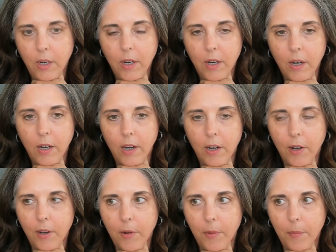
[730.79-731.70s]

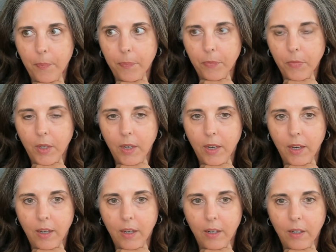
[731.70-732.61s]
And
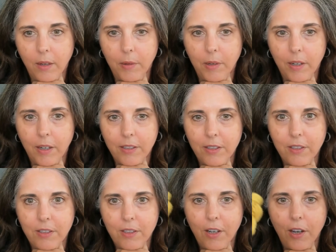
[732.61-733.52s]
I mean, gosh,
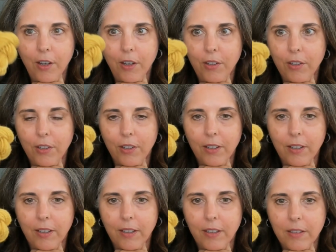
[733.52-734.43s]
this color,
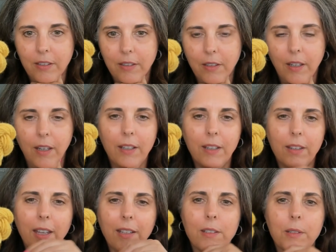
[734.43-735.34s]

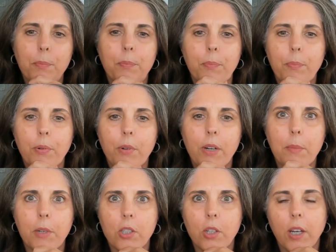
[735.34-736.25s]
that's pretty
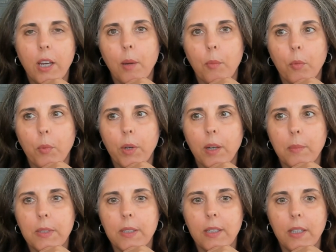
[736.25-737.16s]
much on camera what I'm
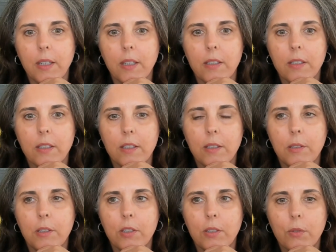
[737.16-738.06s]
seeing. It's this
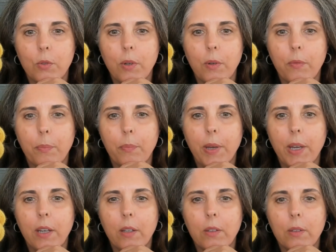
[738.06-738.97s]
just sort of
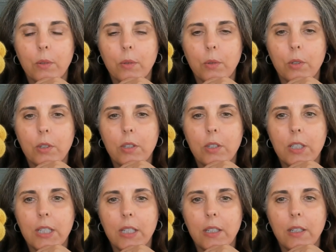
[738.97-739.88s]
pale
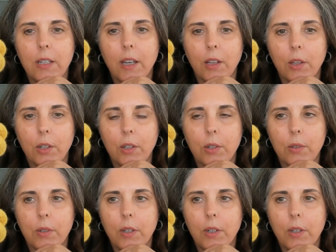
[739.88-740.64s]
orangey yellow.